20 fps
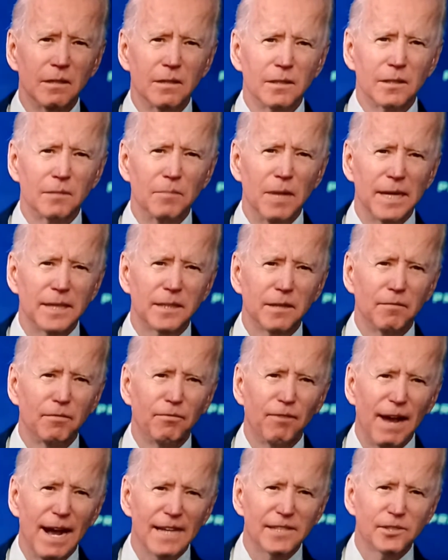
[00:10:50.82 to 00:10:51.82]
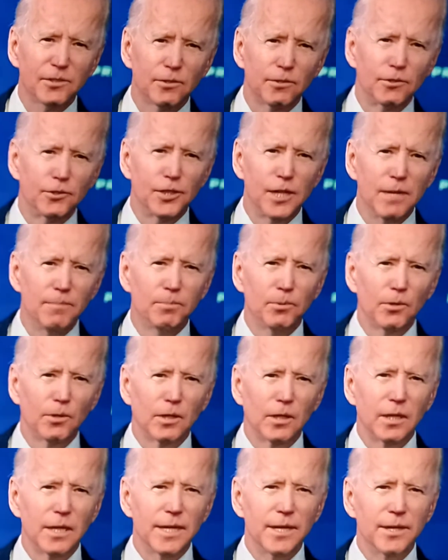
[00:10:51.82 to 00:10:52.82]
to make them faster, cheaper,
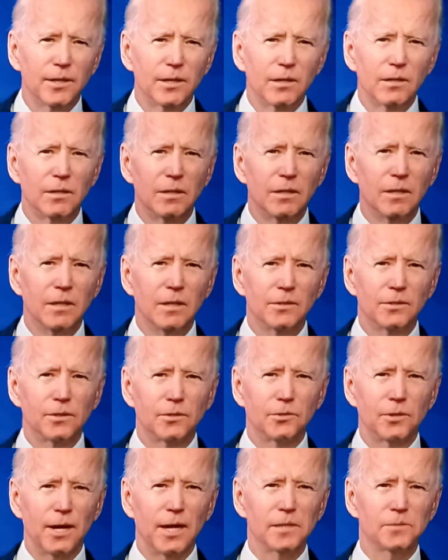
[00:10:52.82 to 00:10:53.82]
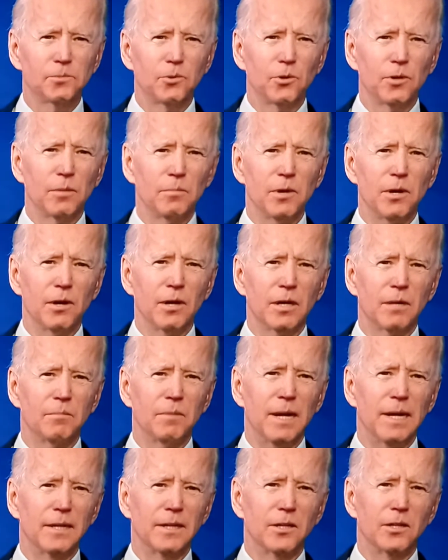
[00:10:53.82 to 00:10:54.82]
cleaner, to transport
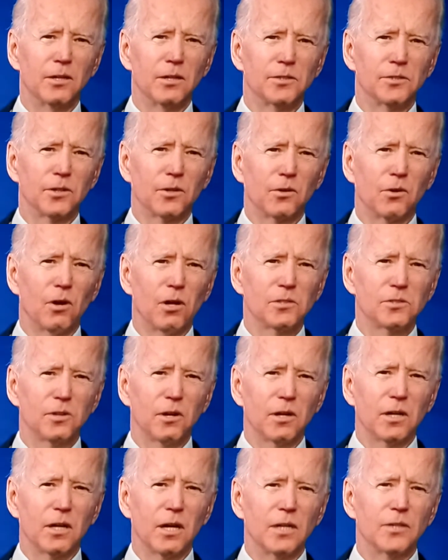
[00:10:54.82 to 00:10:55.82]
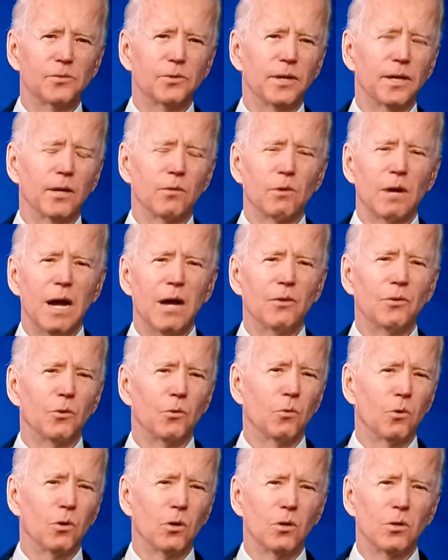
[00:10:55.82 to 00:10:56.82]
American-made goods across our country and around
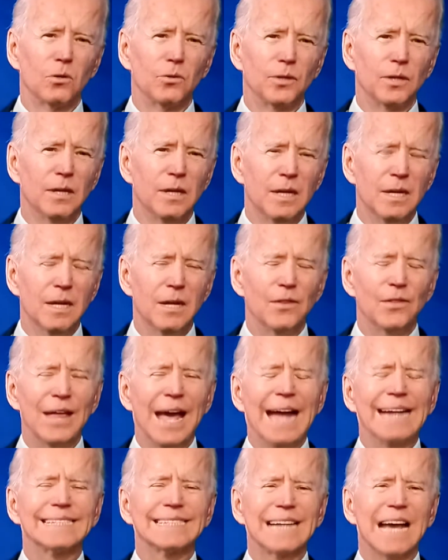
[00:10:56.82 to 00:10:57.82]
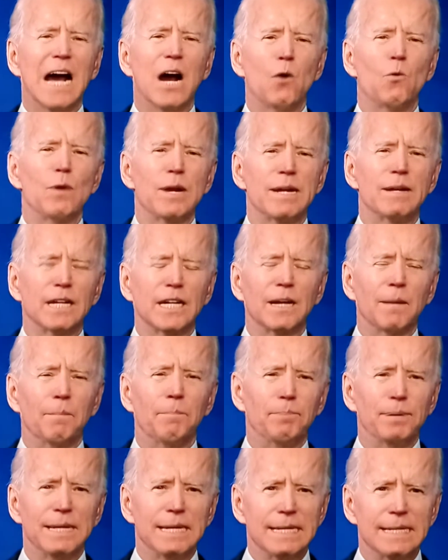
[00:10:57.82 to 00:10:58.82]
the world. That's how we
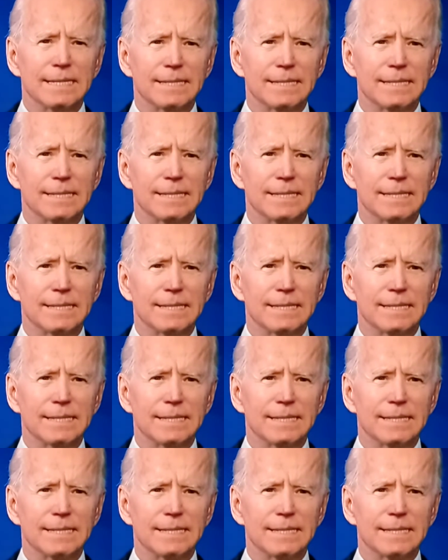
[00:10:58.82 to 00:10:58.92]
compete.